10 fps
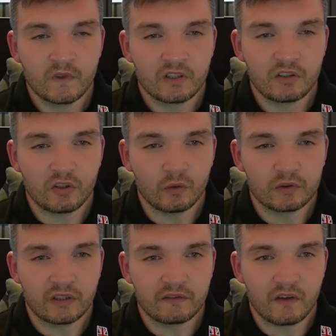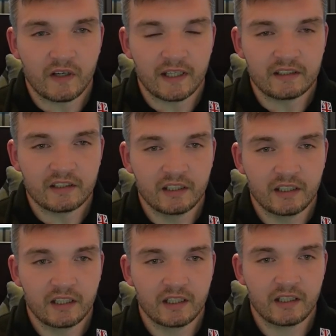You can also find
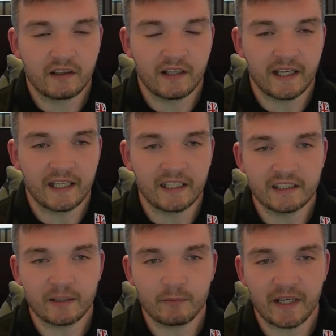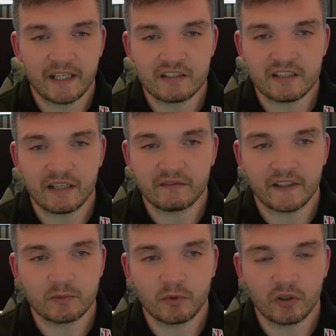their LinkedIn pages, their
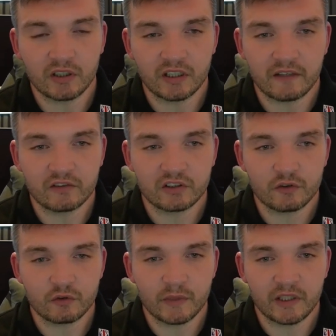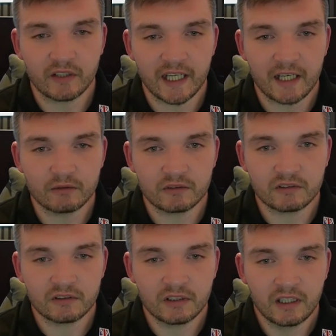Facebook and other social media
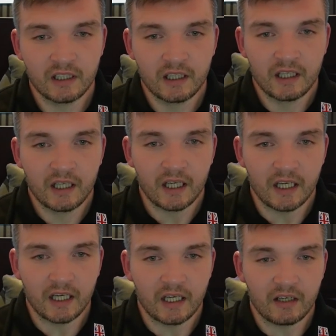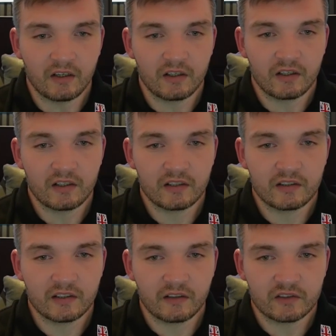accounts.
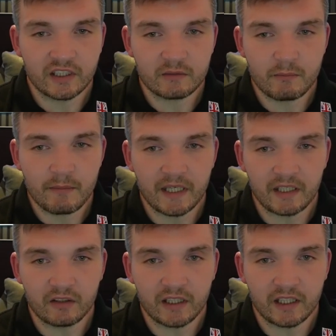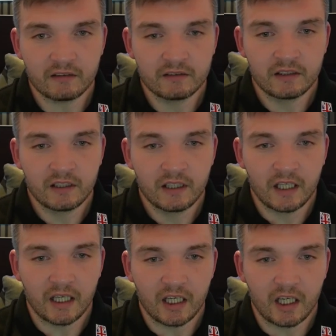Obviously there's many on here,
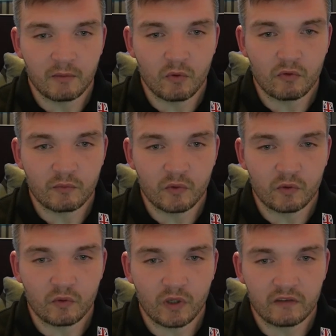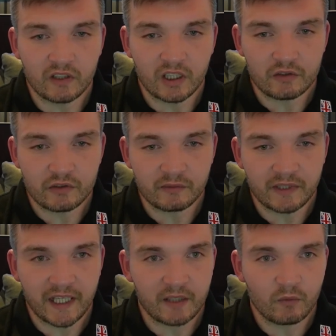all from all over the country,
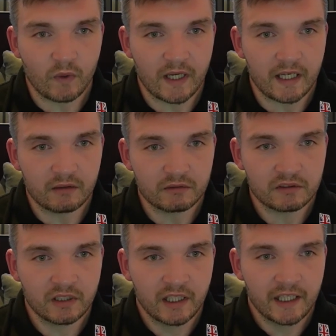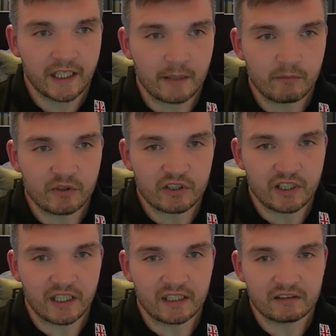from Kent, Wales,
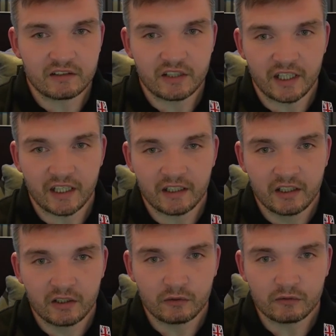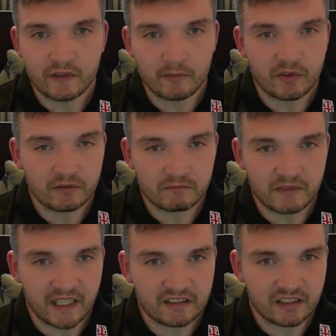Cambridgeshire, Leicestershire, Northampton,
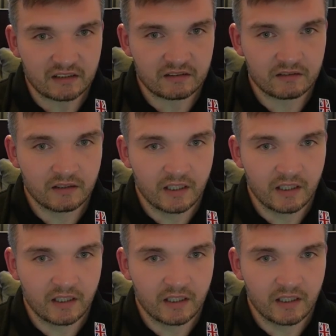Essex,